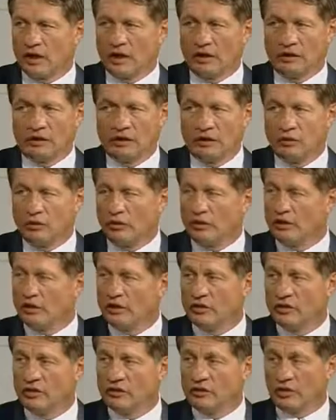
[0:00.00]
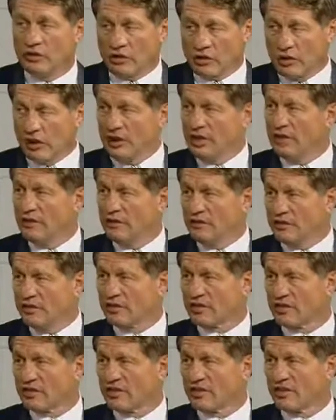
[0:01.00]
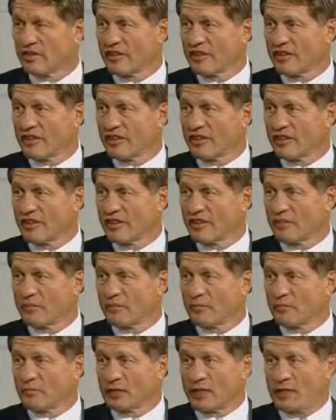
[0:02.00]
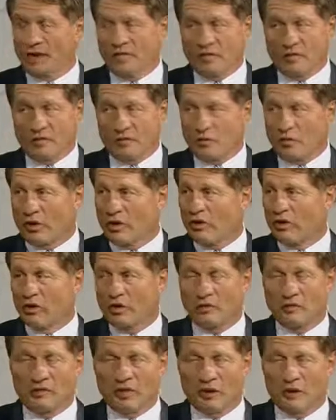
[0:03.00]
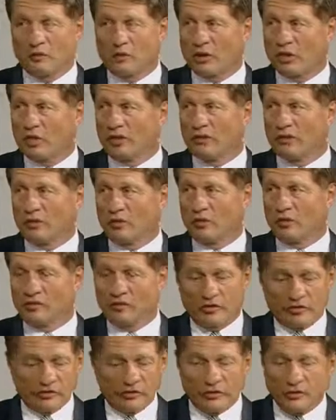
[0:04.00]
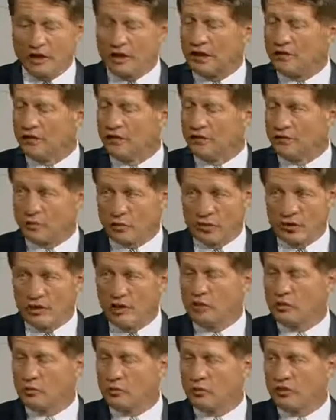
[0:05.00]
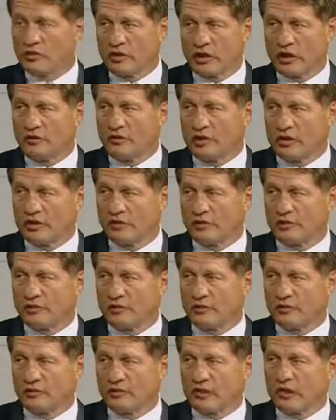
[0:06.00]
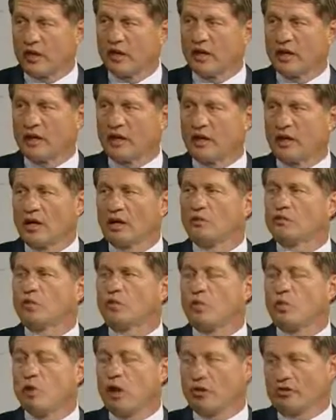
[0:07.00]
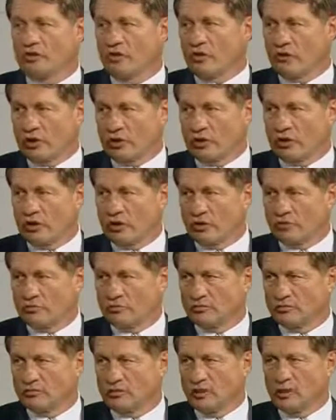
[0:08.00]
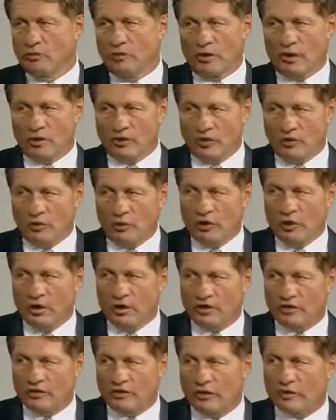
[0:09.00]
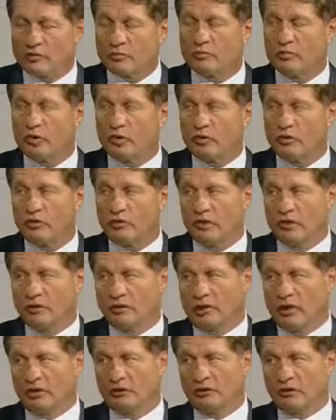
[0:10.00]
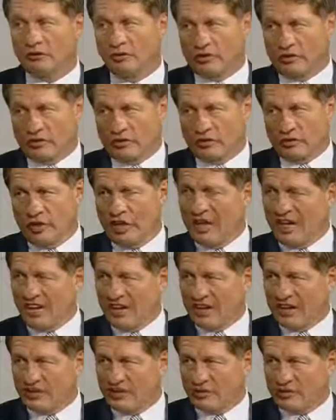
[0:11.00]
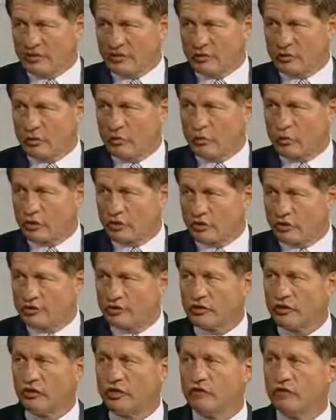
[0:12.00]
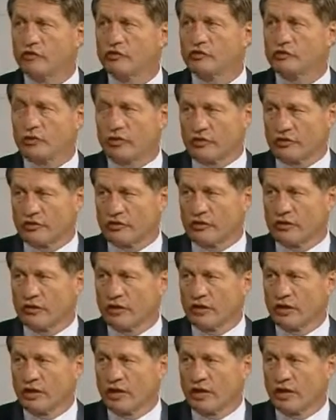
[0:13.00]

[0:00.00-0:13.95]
And you know what they use the leaves of the Moringa Oleifera plant for? Just the leaves, 3 teaspoons a day of leaves. Kwashiorkor, you may not know what it is. It's protein malnutrition. It's the worst nutrition.